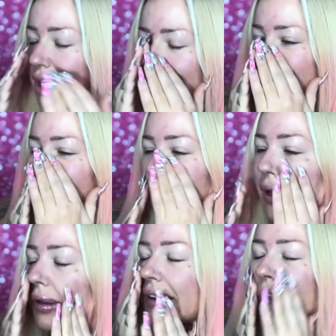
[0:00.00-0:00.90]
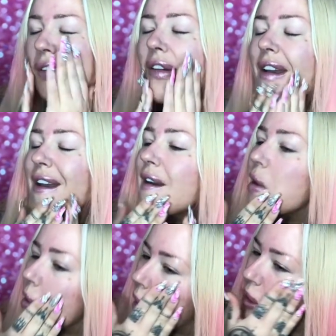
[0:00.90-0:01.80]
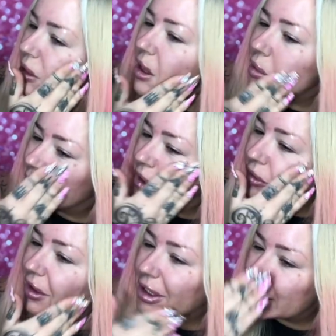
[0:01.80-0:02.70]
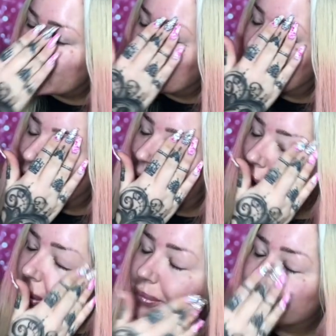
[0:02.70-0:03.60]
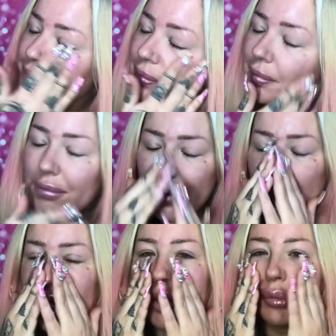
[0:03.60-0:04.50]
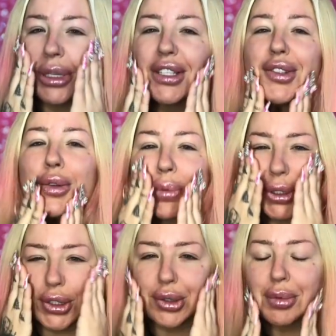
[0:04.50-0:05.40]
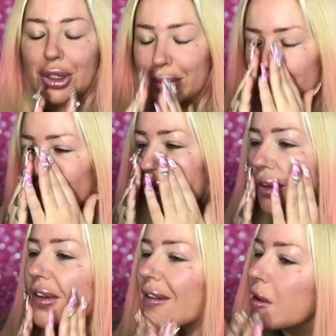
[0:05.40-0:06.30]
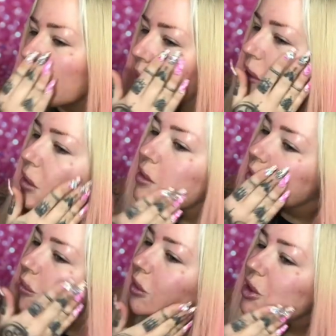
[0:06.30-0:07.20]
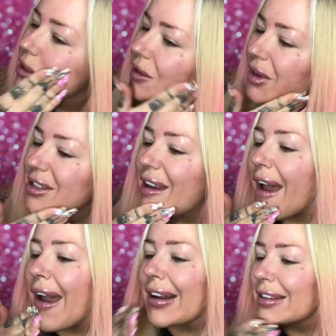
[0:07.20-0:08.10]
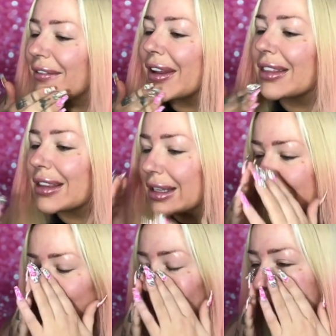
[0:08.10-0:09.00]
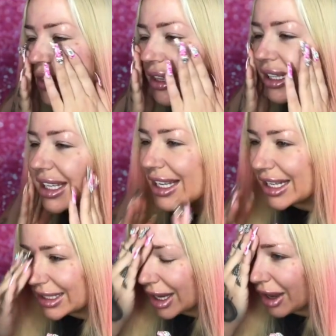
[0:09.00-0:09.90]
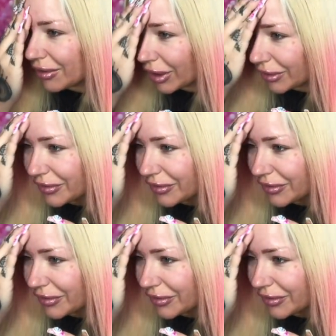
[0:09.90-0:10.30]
should I say. And then when your foundation goes on, it'll be super, super smooth. So we're just going to activate this with the heat of our